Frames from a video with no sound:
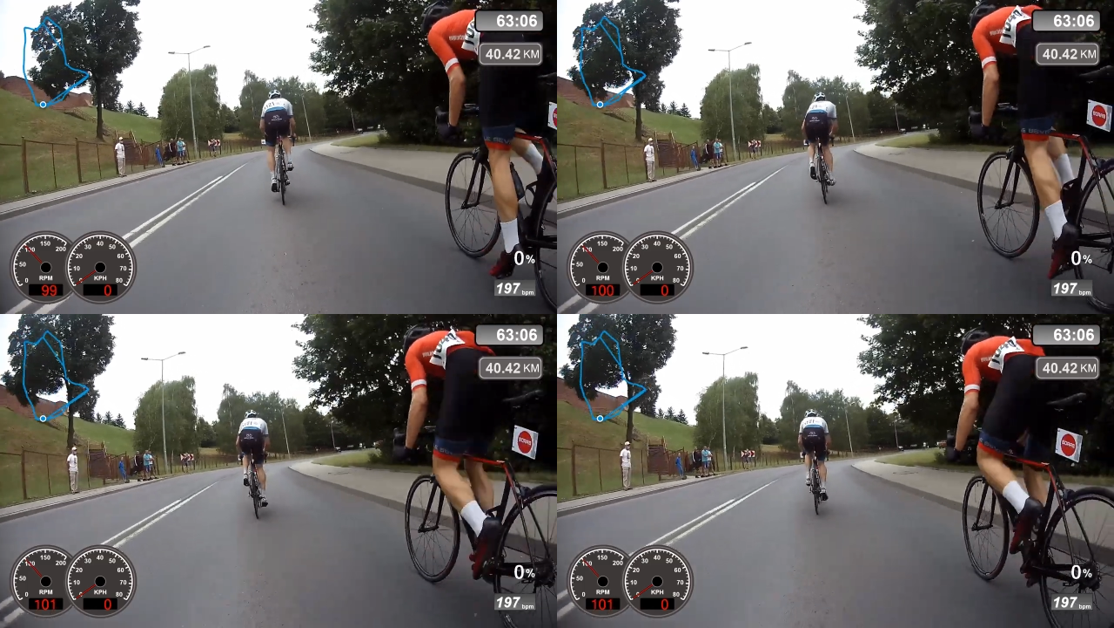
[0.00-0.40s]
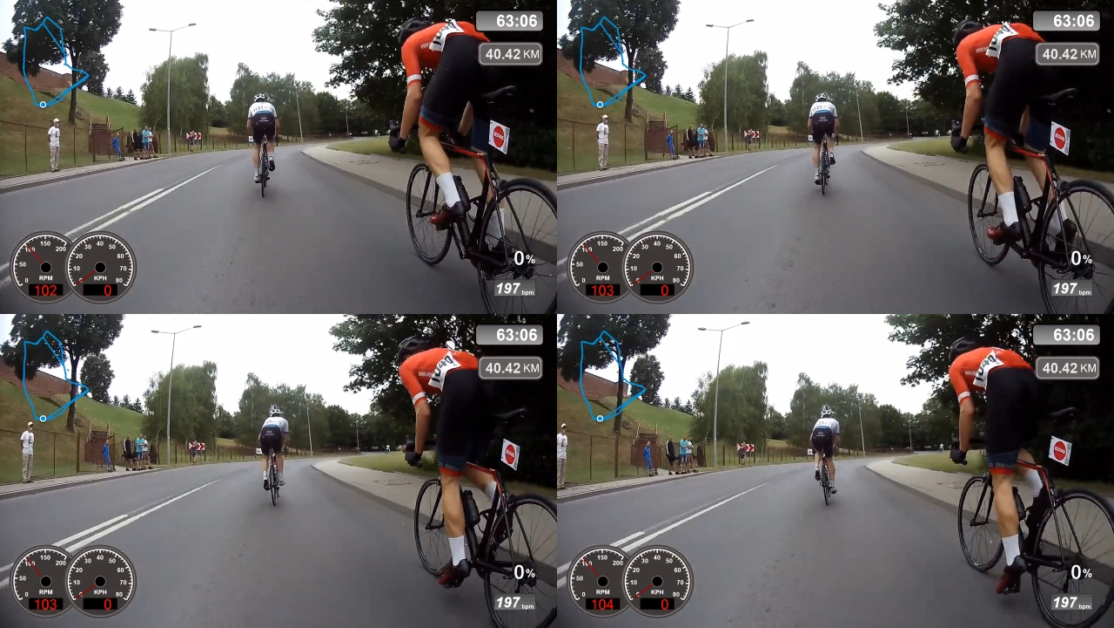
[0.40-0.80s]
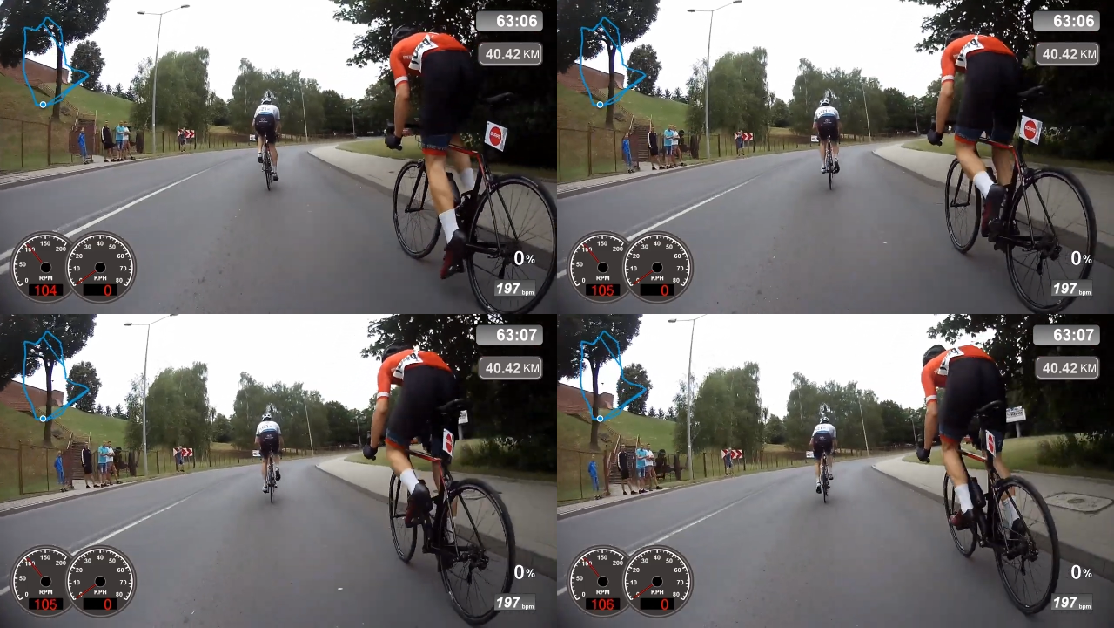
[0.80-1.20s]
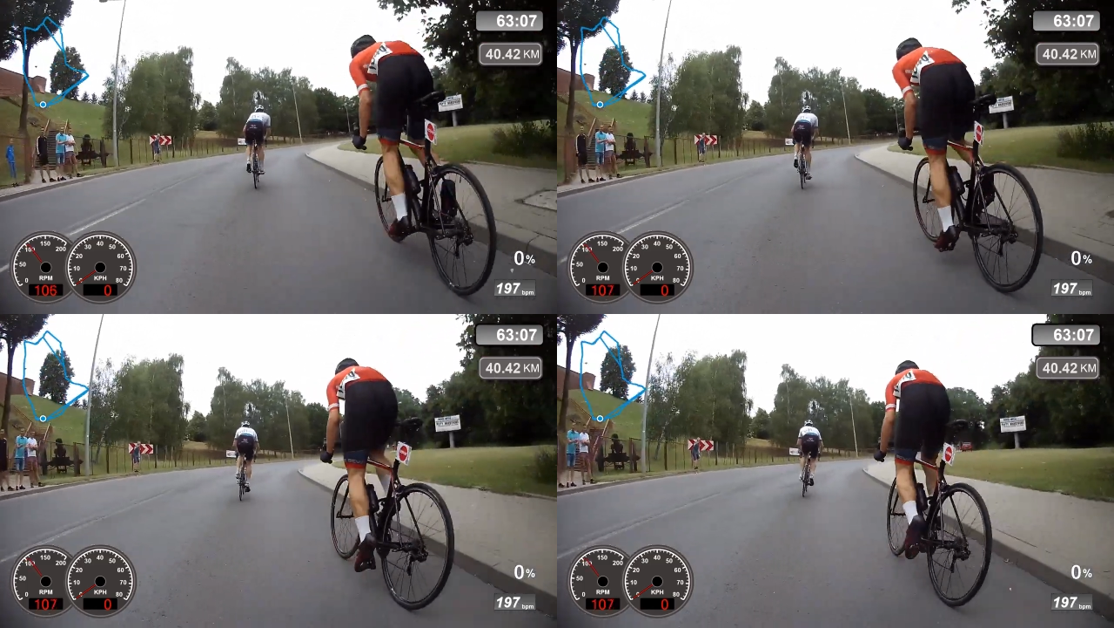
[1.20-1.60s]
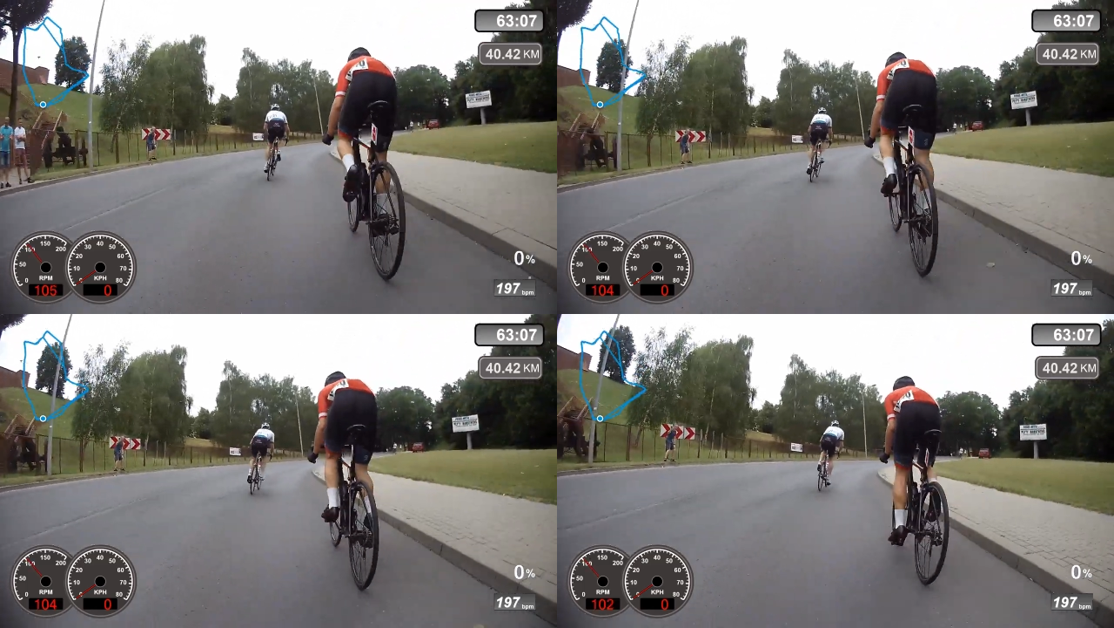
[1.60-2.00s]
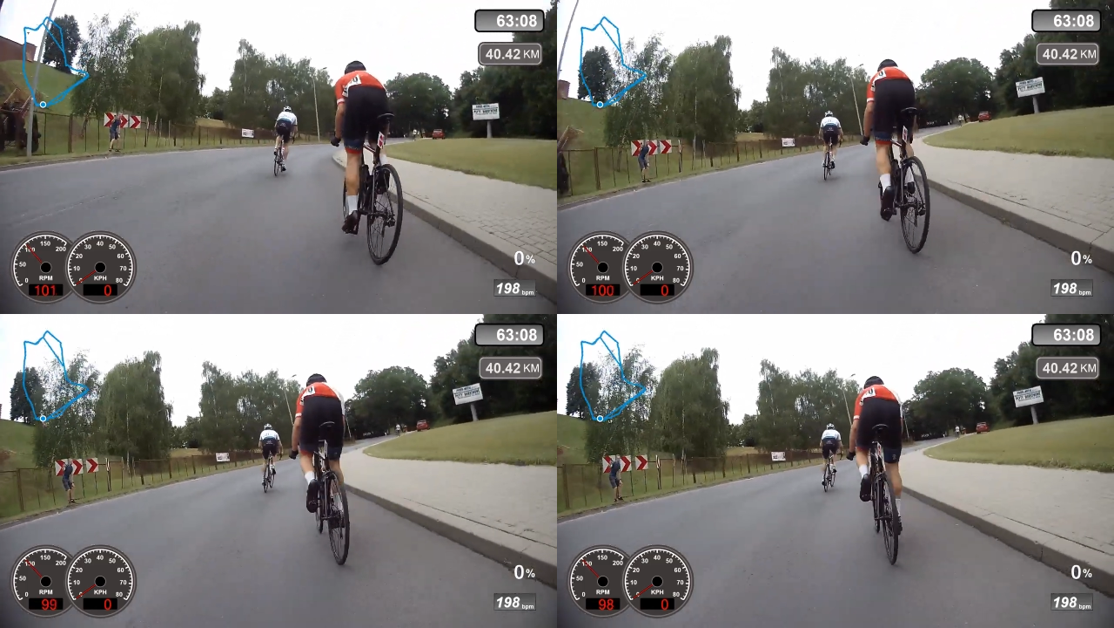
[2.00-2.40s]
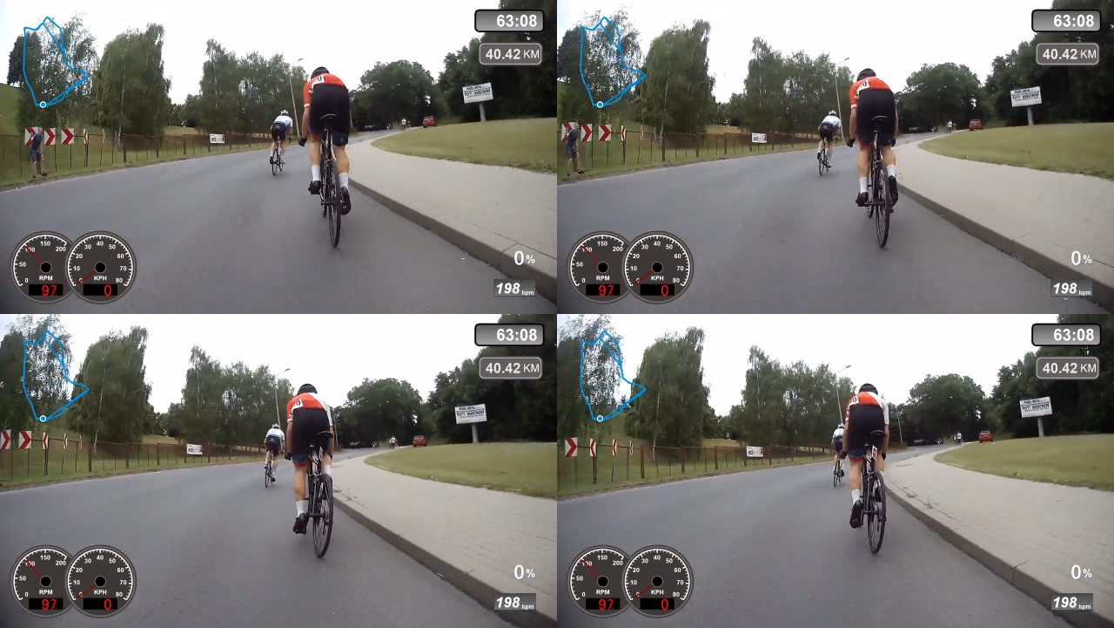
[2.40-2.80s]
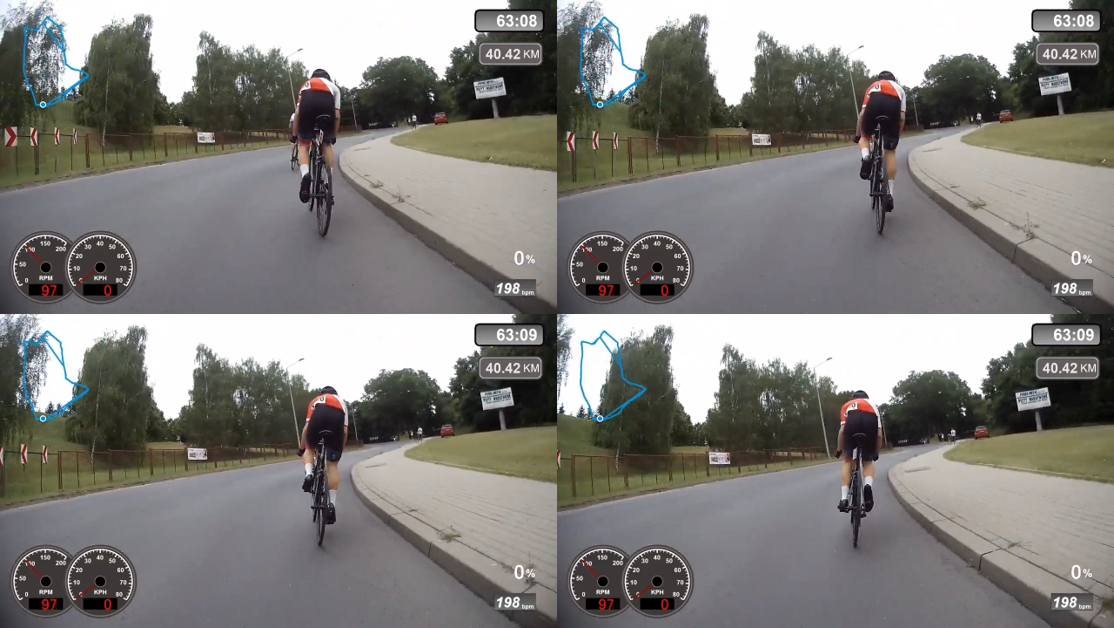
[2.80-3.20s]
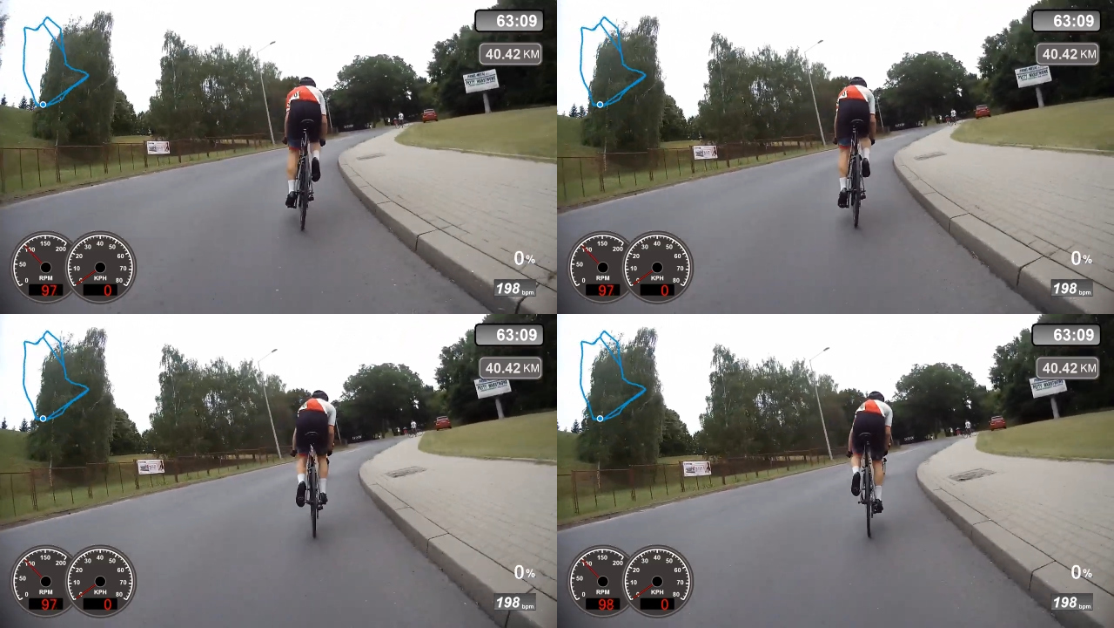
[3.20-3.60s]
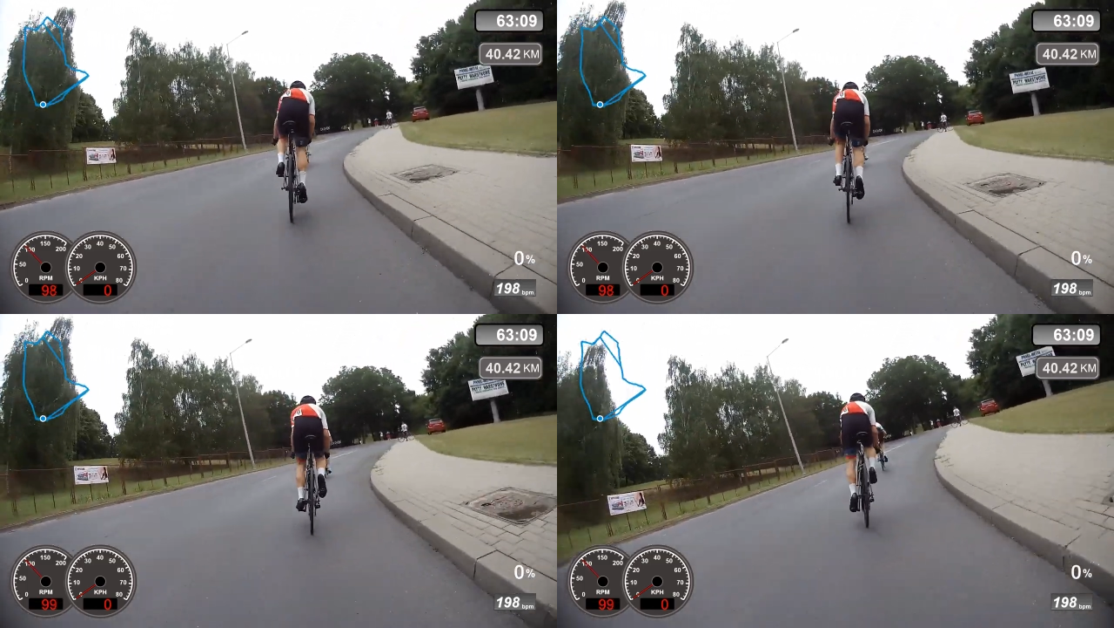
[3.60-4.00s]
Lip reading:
Nobody's mouth can be seen.